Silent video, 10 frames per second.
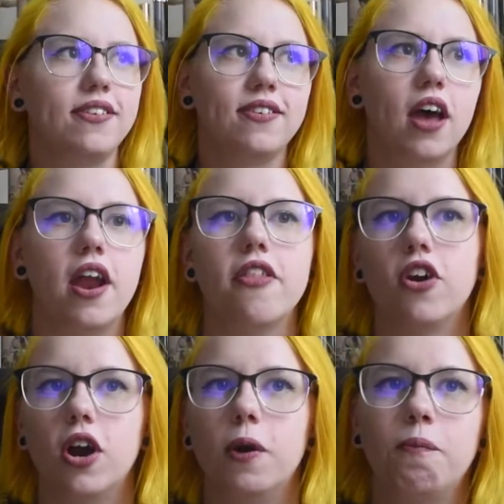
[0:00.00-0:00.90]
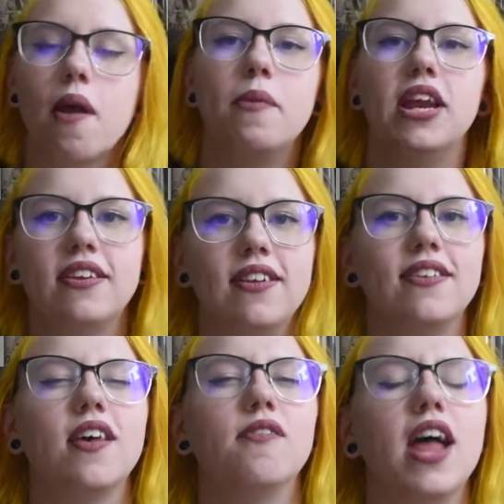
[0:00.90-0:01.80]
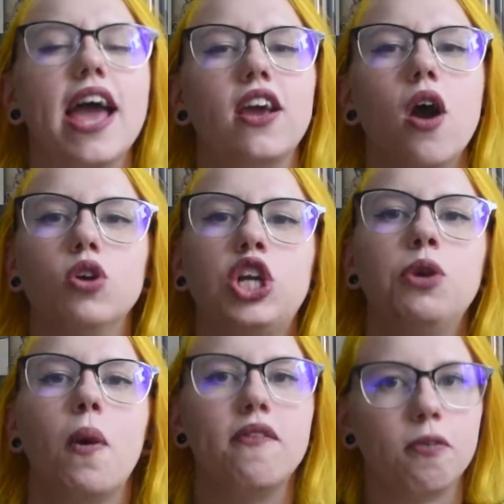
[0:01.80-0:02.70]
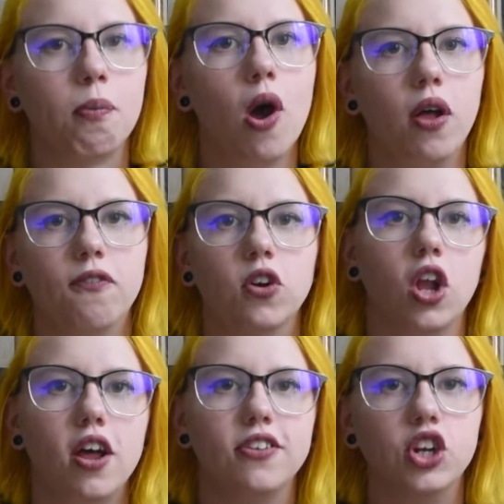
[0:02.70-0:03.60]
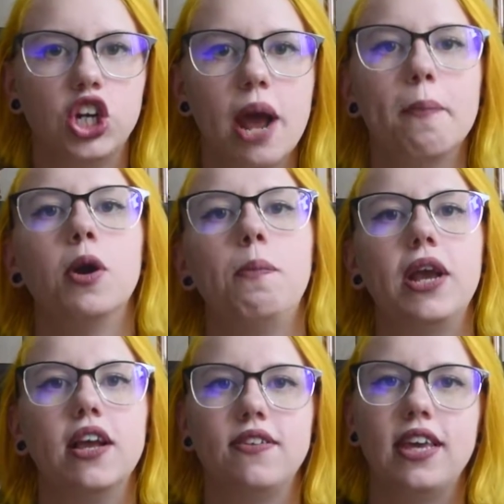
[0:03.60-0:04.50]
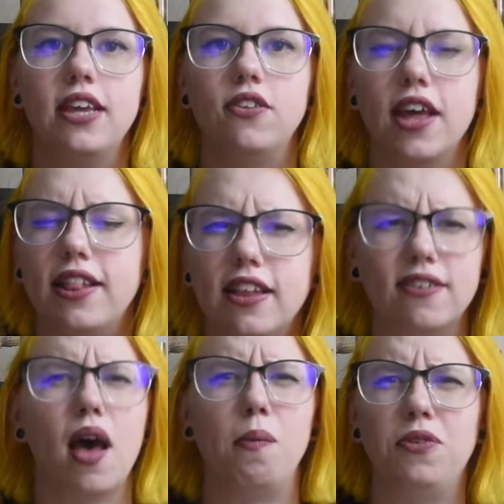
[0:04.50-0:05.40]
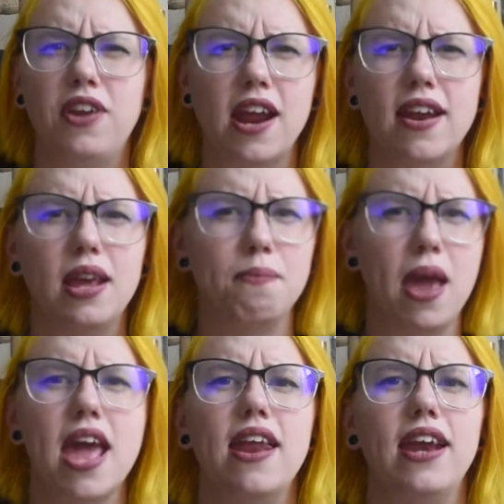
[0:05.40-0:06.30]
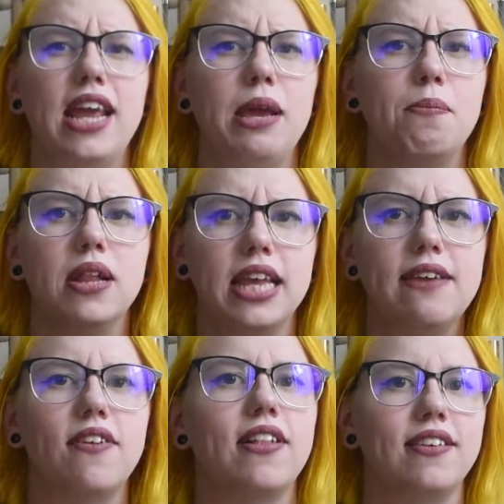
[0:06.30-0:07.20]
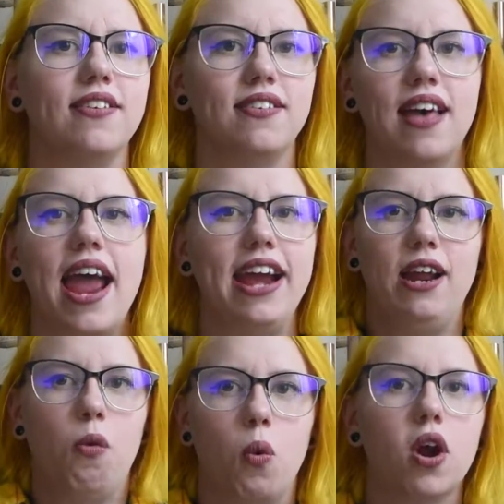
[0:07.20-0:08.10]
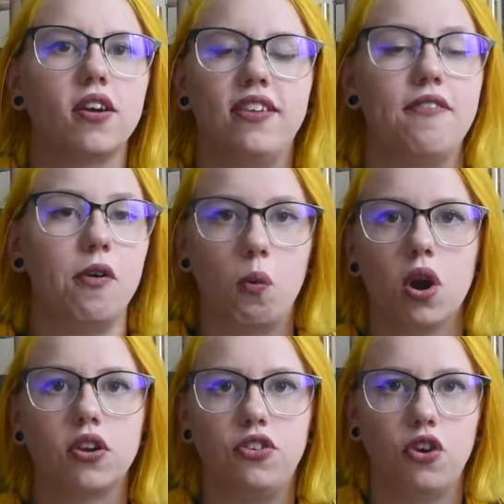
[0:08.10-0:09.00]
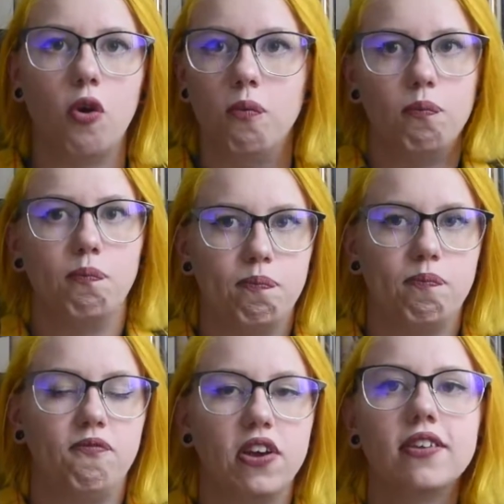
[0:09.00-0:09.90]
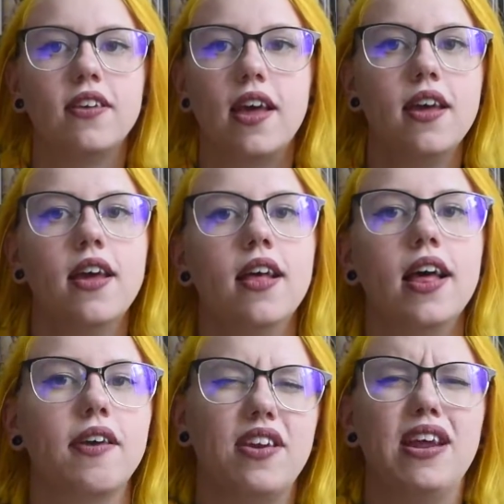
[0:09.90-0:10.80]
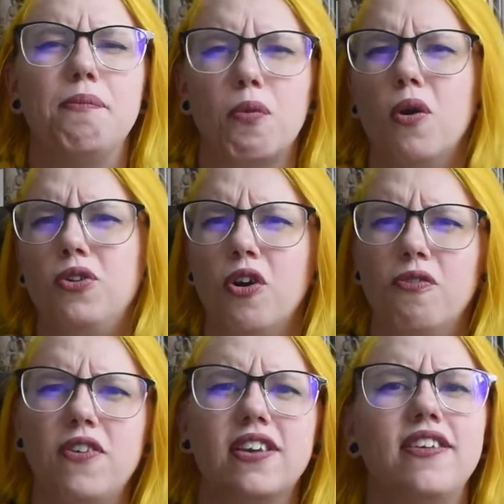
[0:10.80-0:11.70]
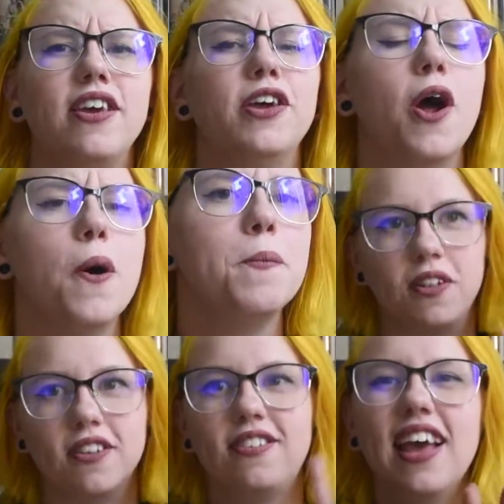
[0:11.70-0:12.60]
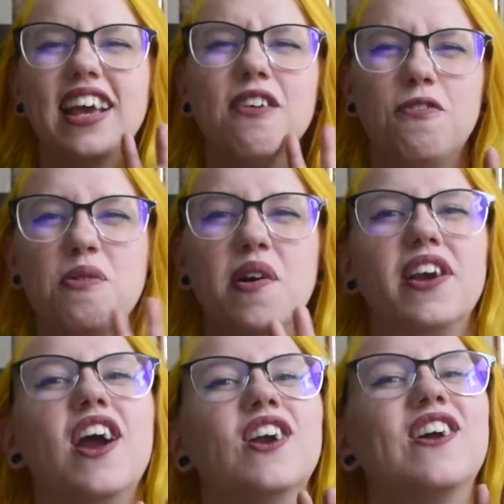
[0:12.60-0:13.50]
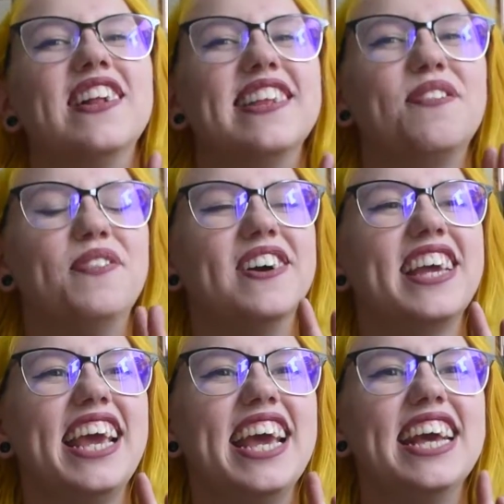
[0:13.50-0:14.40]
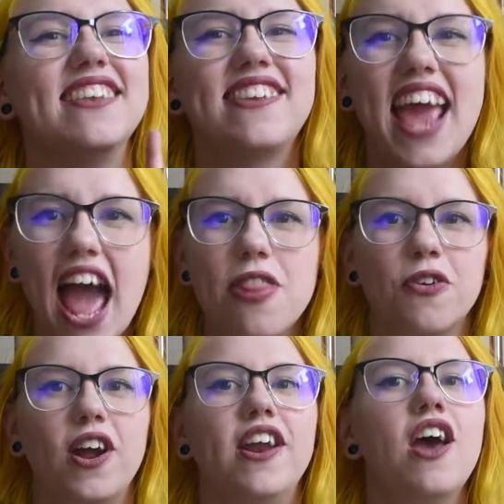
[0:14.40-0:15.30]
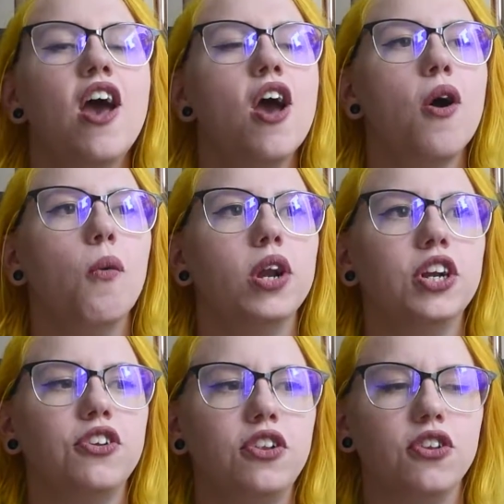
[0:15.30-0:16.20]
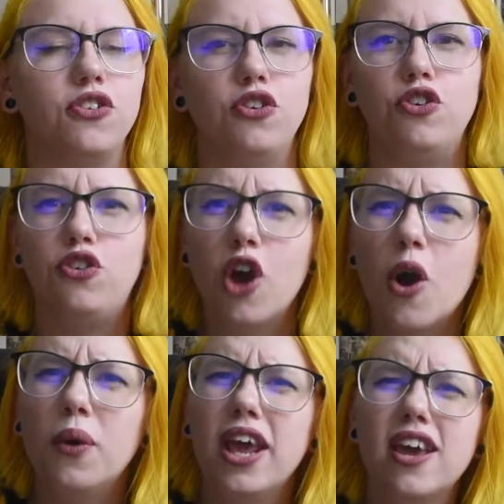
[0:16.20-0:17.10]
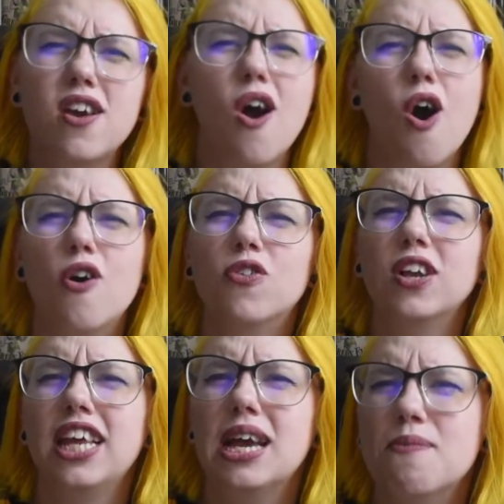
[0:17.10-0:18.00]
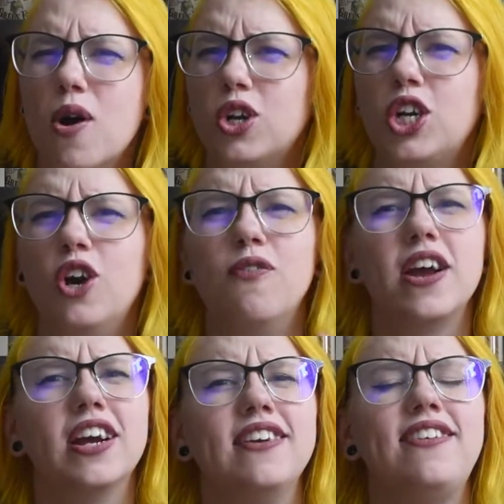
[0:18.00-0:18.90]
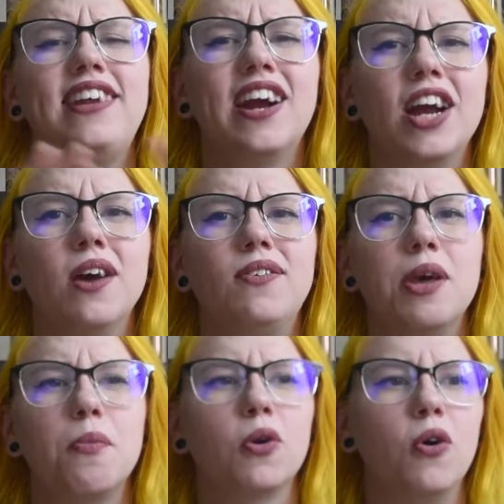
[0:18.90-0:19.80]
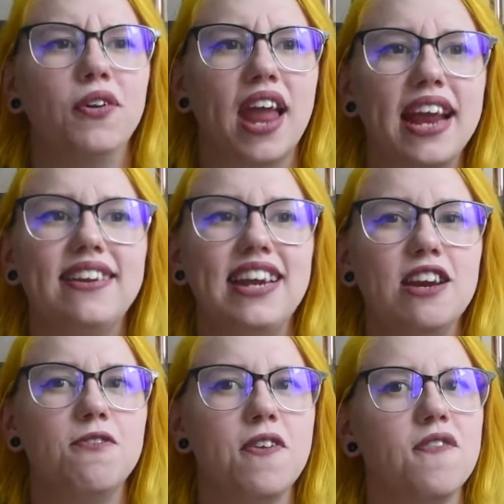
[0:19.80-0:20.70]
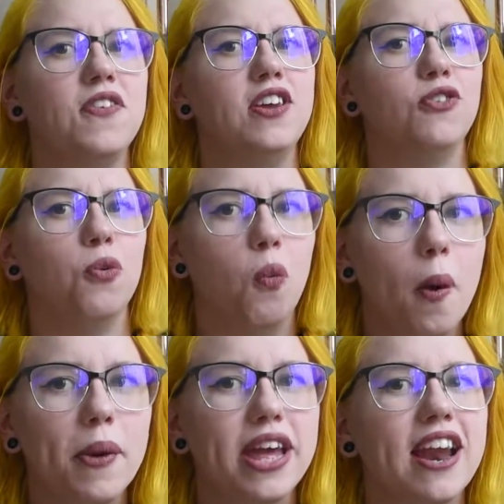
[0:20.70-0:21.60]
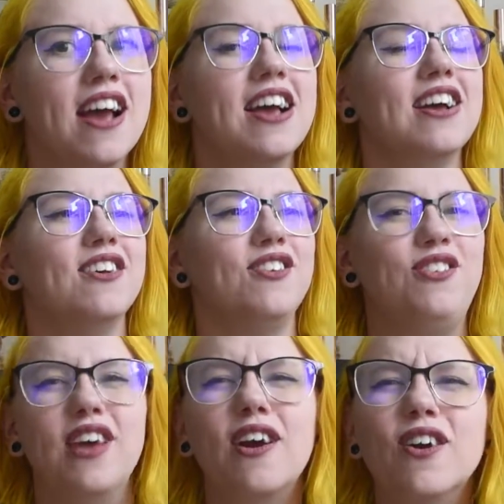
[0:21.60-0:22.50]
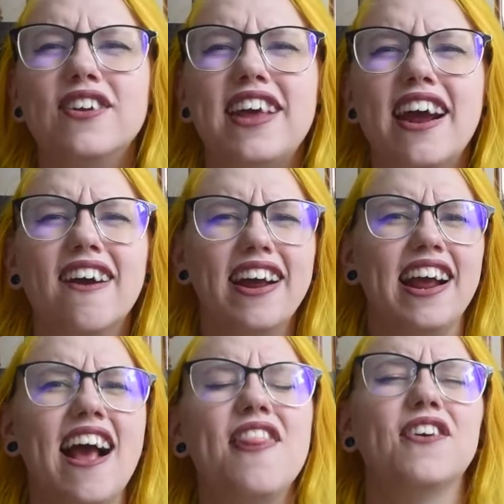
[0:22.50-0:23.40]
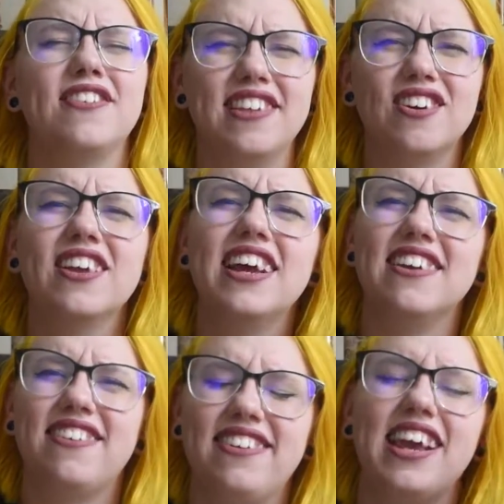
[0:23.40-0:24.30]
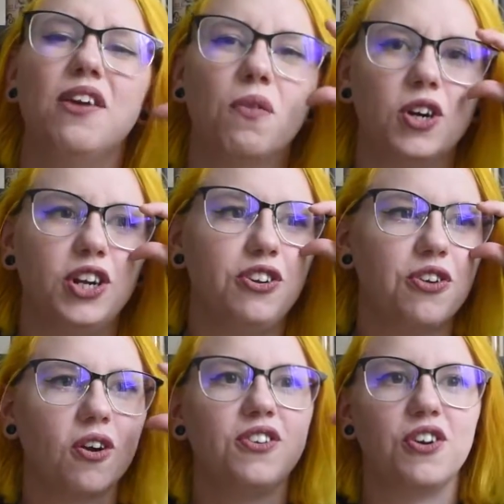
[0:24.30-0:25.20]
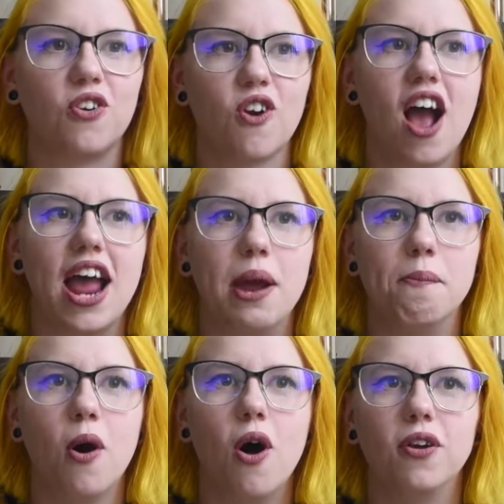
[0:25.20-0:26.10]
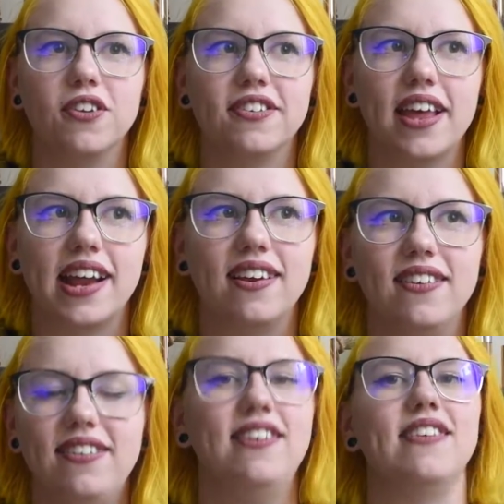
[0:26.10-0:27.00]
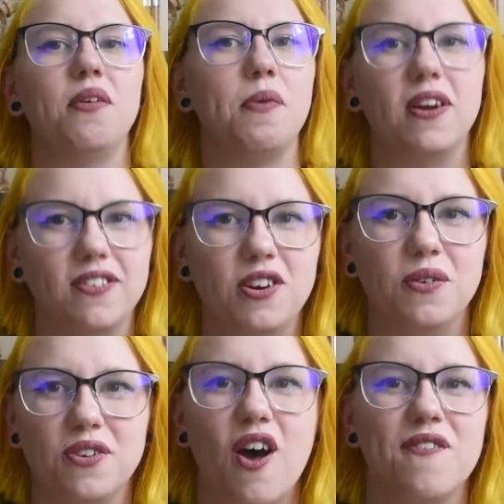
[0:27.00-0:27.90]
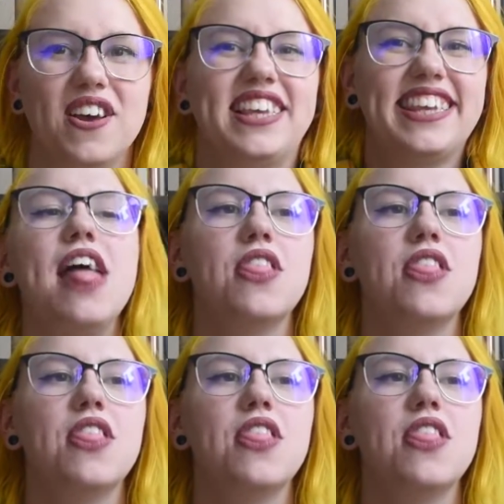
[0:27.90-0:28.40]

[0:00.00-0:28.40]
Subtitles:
It's another reminiscence of like, oh, she went for Lawson Shepherd because he's like this upstanding man and he believes that the society works, and if it works, don't fix it. Like if it ain't broke, don't fix it, you know? The second female character in this book is Catherine, which is this doting, overly emotional, very stereotypical 1950s woman secretary. There's literally a scene where she starts to cry and Paul just like disappears into his office.